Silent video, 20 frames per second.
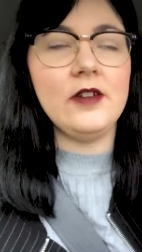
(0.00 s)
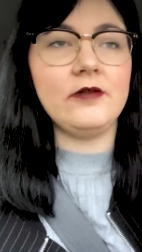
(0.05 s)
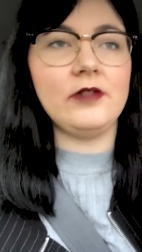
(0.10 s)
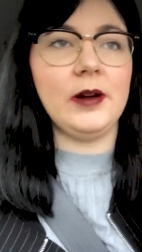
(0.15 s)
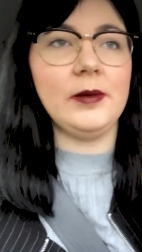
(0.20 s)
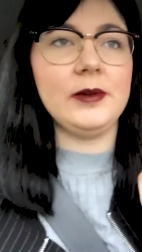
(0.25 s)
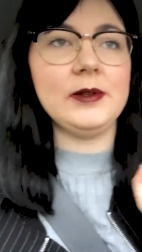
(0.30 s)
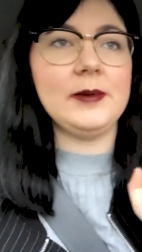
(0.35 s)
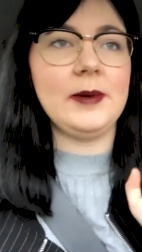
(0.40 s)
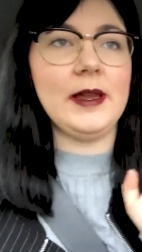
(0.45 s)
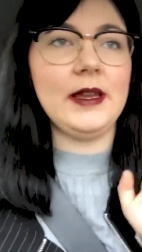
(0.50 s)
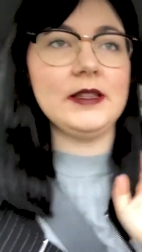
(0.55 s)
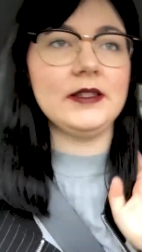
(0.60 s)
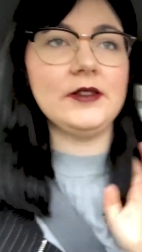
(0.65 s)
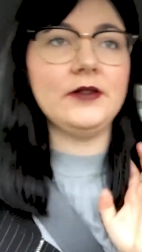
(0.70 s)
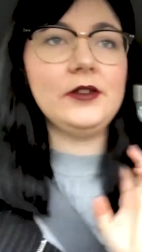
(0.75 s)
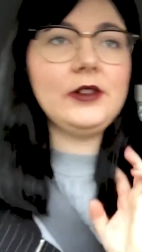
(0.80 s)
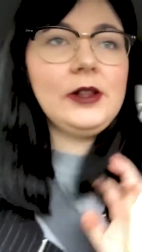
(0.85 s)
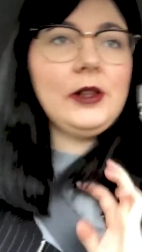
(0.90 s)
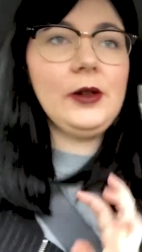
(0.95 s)
rubbish bags
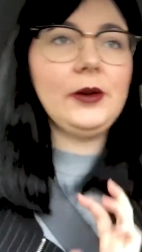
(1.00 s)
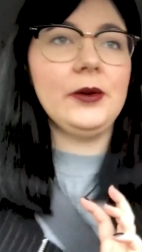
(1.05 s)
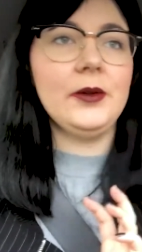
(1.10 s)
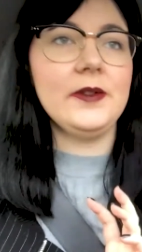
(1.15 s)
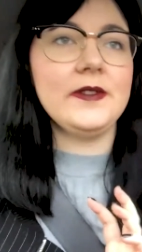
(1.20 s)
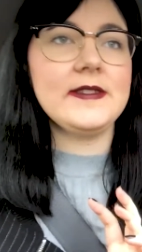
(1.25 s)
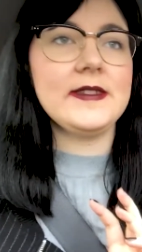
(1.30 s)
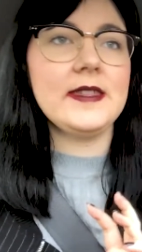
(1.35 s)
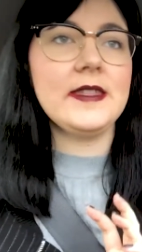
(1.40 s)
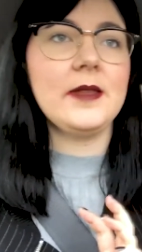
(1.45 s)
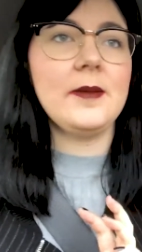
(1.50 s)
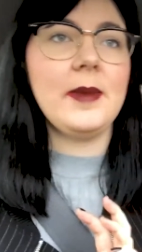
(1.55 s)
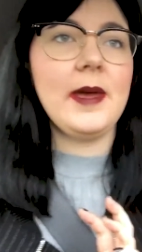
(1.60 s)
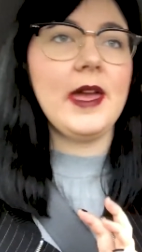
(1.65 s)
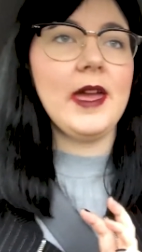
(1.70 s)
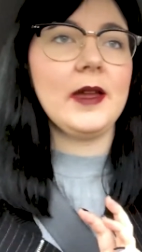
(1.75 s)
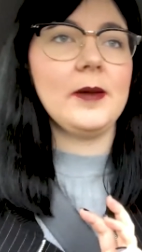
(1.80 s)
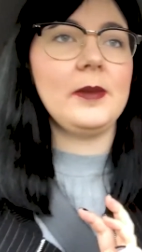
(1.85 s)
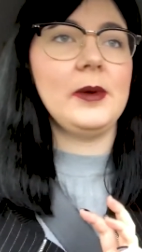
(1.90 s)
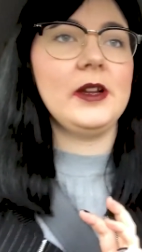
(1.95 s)
of clothes in the
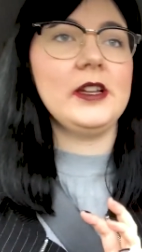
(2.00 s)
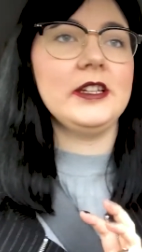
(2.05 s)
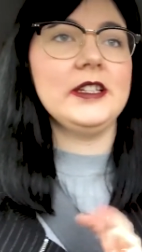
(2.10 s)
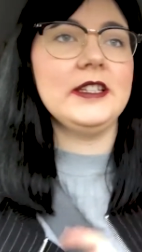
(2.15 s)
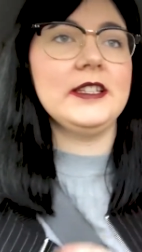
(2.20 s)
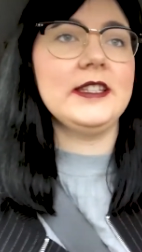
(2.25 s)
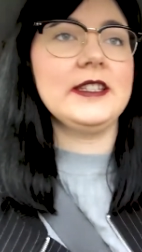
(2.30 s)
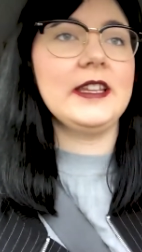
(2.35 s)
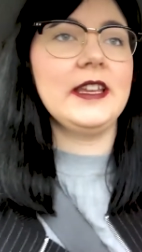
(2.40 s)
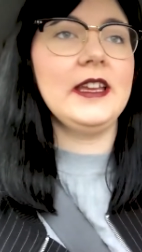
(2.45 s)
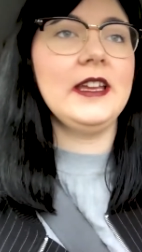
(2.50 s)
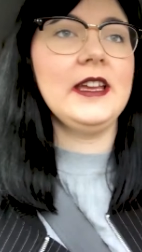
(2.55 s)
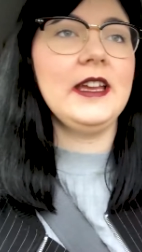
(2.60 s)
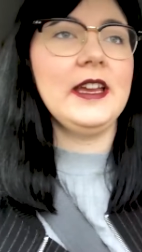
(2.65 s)
back because